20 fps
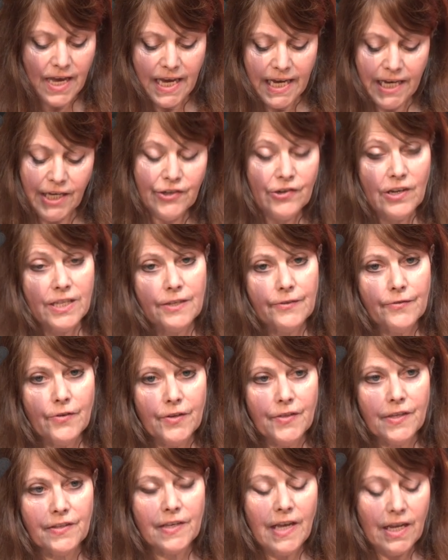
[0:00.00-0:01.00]
he
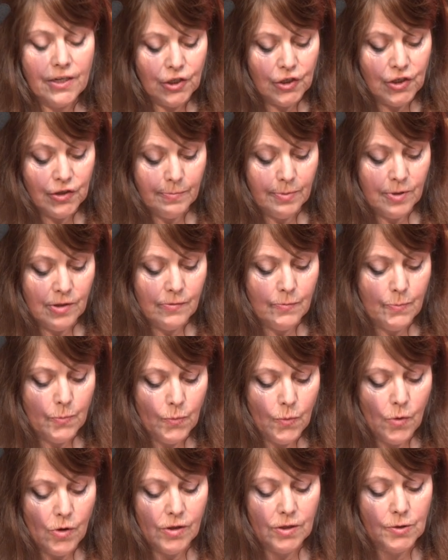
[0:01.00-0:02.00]
transferred the tangible
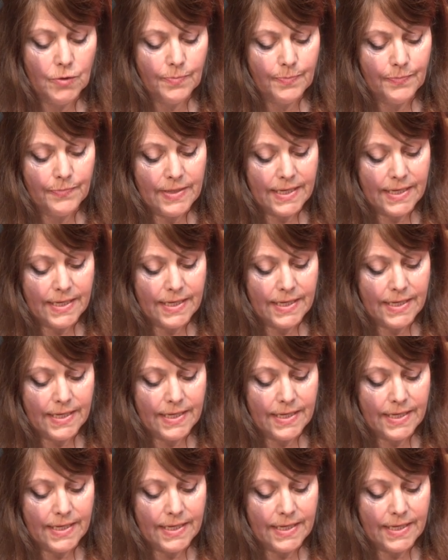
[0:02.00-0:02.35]
world,